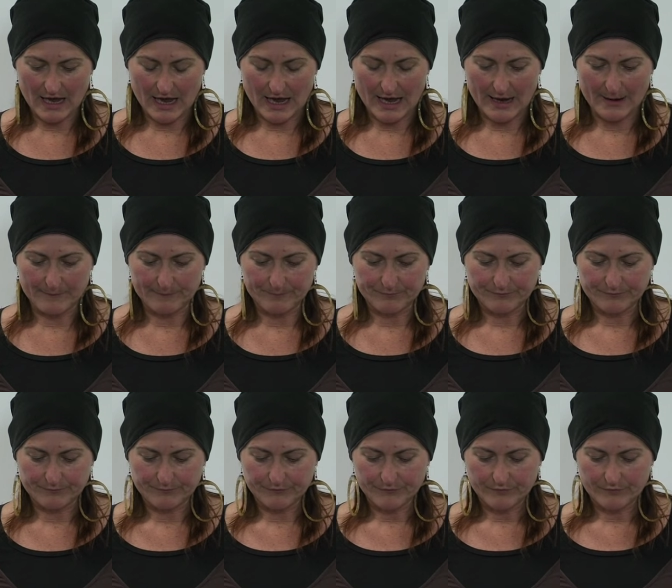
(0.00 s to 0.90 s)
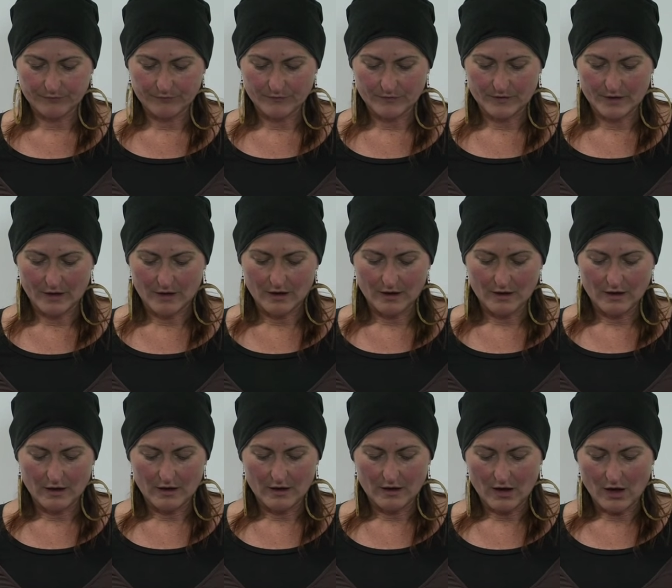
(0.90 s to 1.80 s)
um,
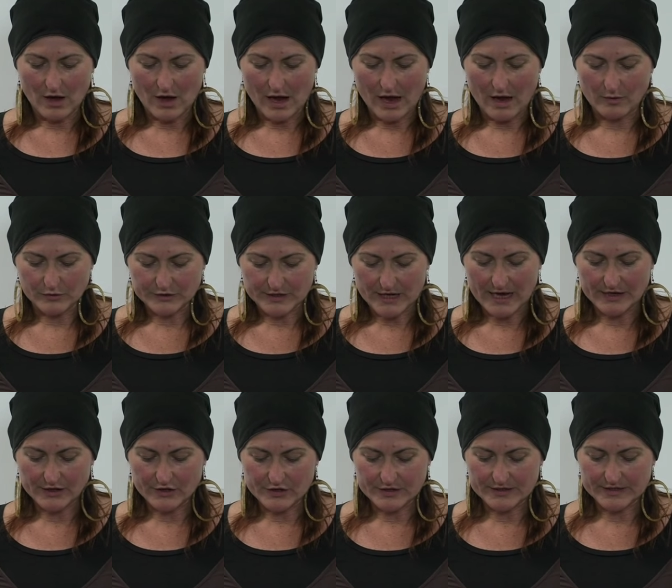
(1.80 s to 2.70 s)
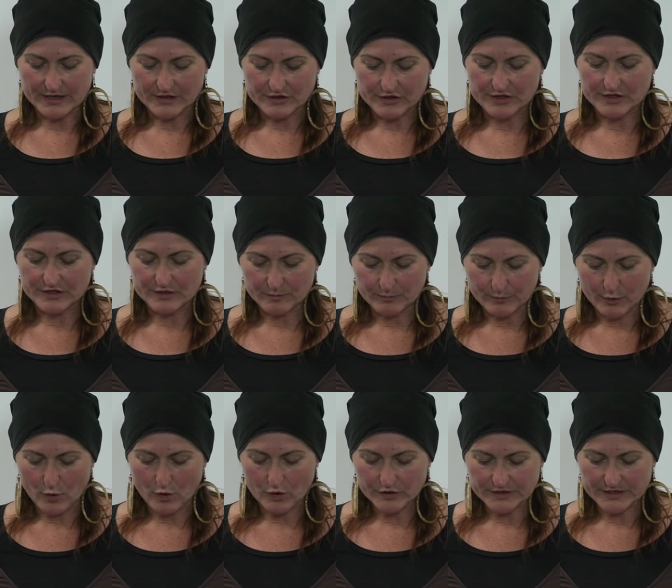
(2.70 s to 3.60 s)
I would argue, is actually
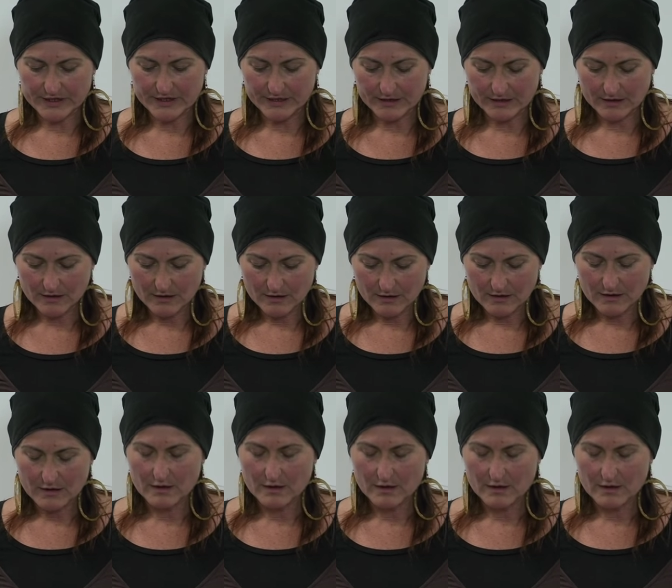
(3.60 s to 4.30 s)
supporting